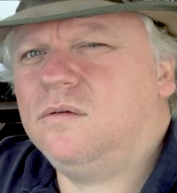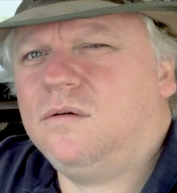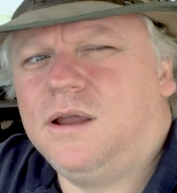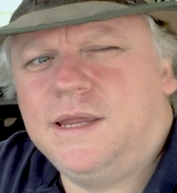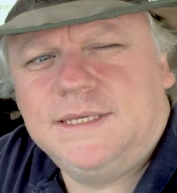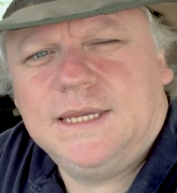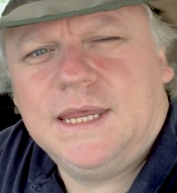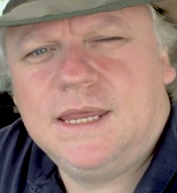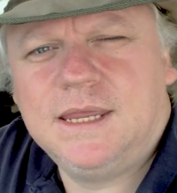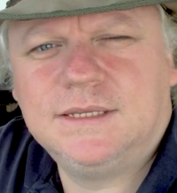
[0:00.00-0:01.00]
Right,
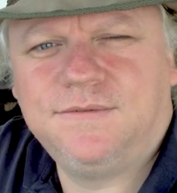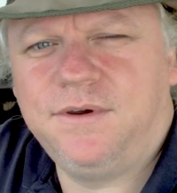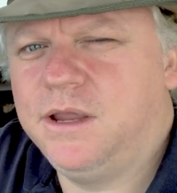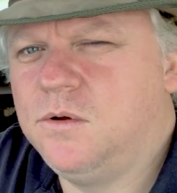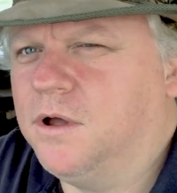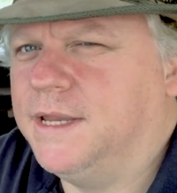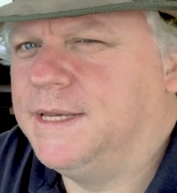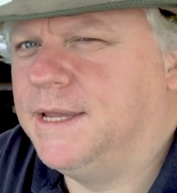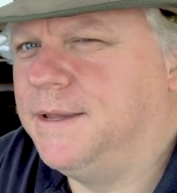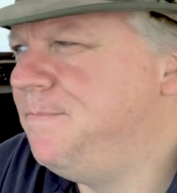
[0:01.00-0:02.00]
it's very quiet
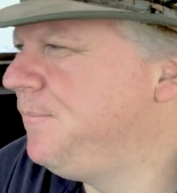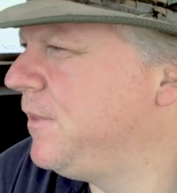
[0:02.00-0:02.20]
here.